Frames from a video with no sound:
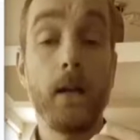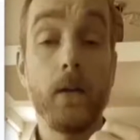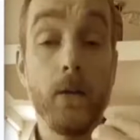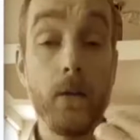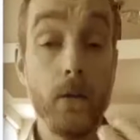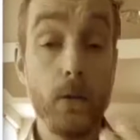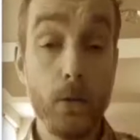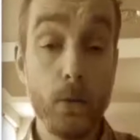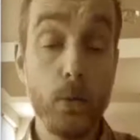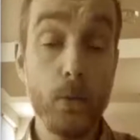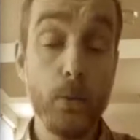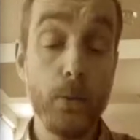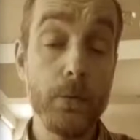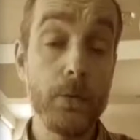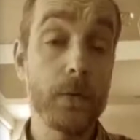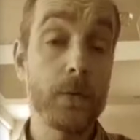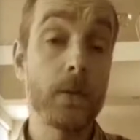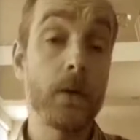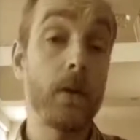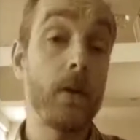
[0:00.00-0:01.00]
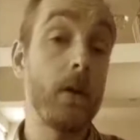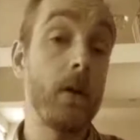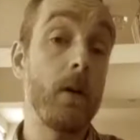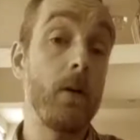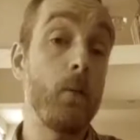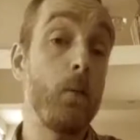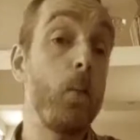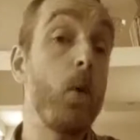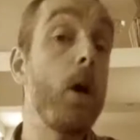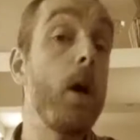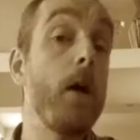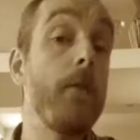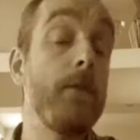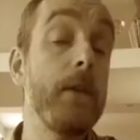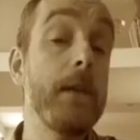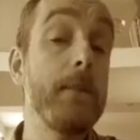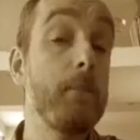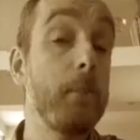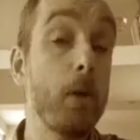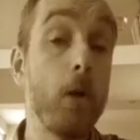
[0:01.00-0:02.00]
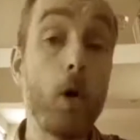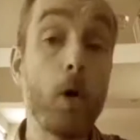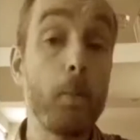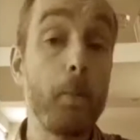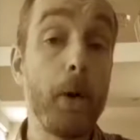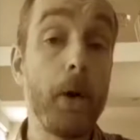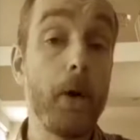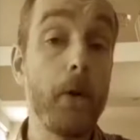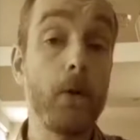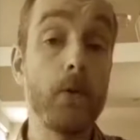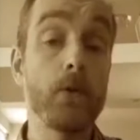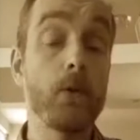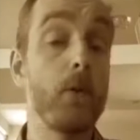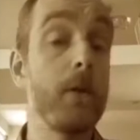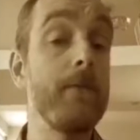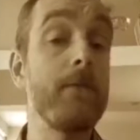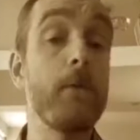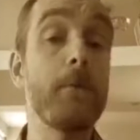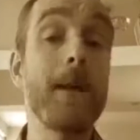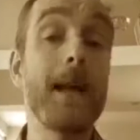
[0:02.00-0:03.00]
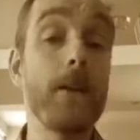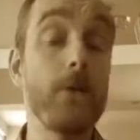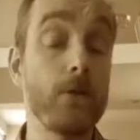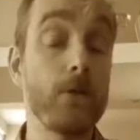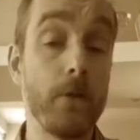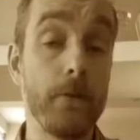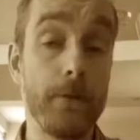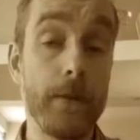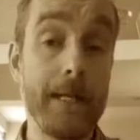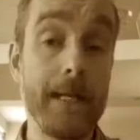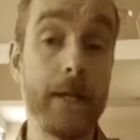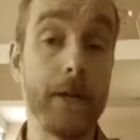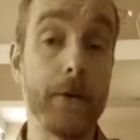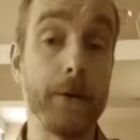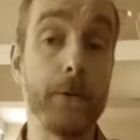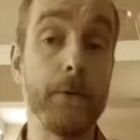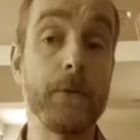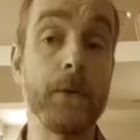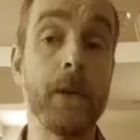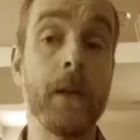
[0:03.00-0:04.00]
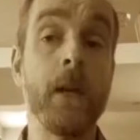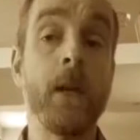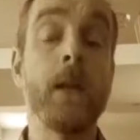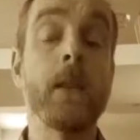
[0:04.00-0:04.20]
news-worthy blog posts or information or videos